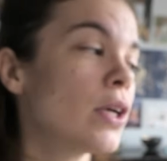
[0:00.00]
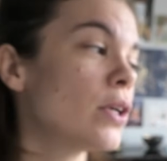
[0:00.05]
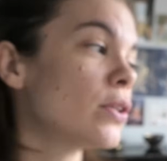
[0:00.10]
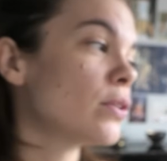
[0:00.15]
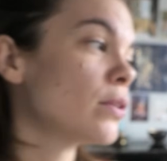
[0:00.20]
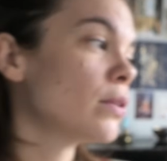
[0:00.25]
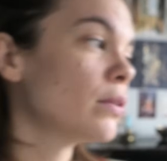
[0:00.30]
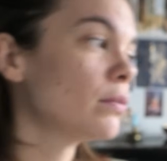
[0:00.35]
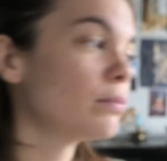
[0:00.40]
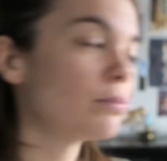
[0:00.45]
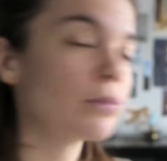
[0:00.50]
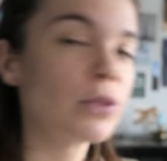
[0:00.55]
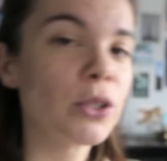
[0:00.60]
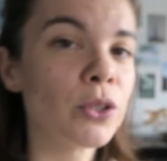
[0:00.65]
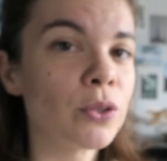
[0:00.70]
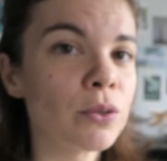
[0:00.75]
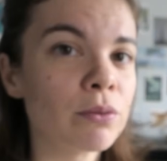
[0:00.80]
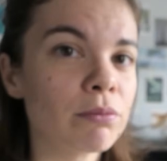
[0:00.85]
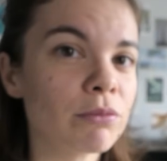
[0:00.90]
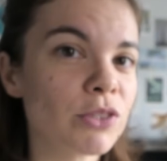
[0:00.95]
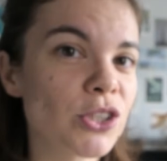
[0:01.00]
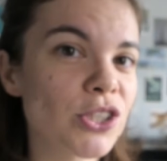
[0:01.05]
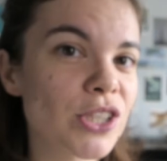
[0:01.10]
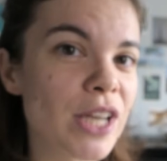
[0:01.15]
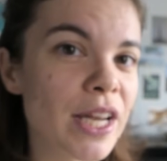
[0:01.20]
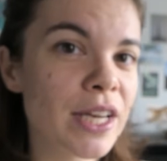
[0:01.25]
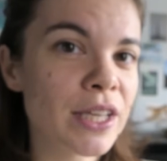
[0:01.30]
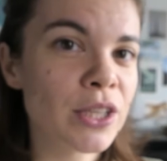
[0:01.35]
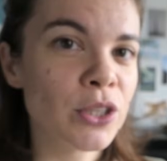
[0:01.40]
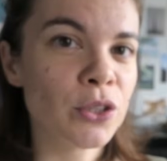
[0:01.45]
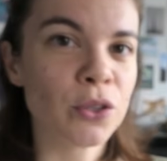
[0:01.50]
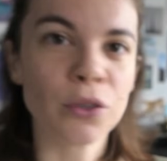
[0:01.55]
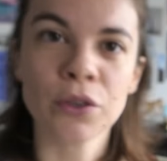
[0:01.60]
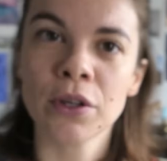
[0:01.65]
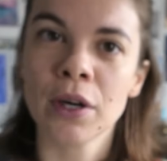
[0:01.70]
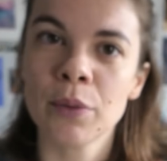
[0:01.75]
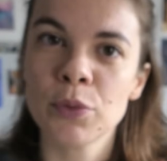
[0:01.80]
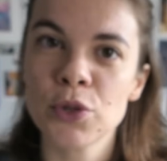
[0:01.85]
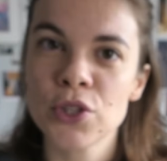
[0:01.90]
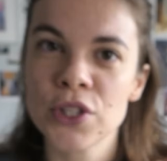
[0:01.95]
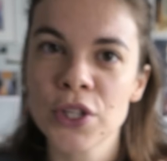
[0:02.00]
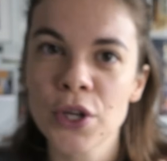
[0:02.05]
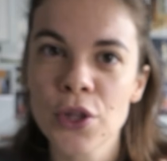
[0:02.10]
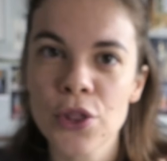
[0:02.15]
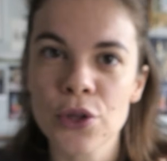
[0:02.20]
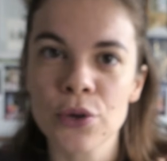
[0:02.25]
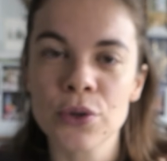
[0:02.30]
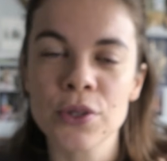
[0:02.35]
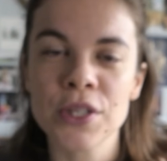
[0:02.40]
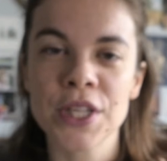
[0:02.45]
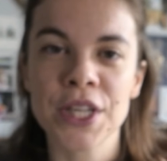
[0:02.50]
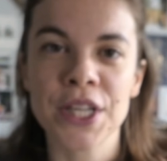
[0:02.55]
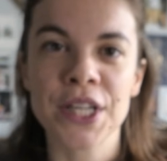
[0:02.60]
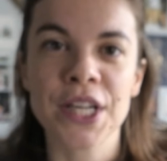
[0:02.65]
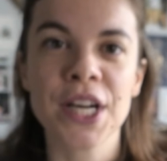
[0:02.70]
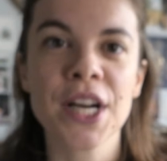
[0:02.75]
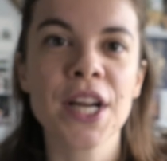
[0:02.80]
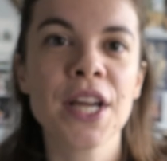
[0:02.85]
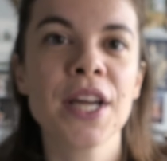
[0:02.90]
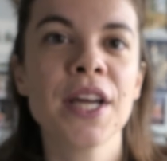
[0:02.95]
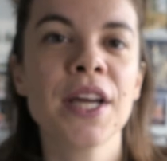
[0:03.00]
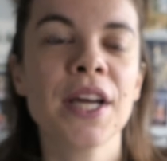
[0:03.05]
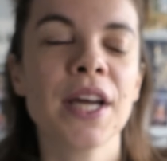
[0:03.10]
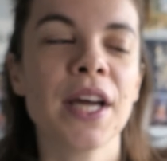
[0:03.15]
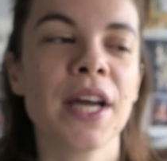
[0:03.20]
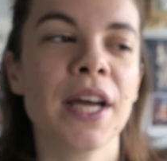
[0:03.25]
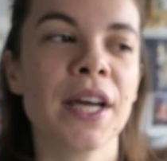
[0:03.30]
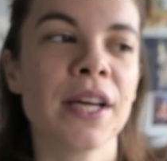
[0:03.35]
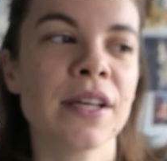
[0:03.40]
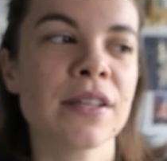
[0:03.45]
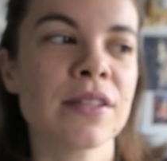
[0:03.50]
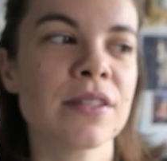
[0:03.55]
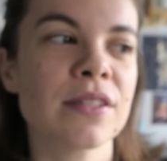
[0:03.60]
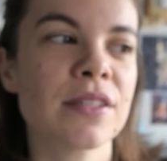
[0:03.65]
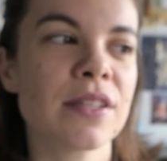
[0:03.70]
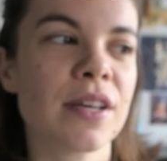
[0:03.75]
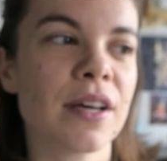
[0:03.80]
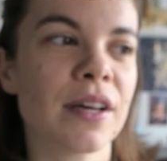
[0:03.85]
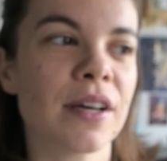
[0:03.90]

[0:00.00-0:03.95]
So, just letting you know, I'm using a thorn here and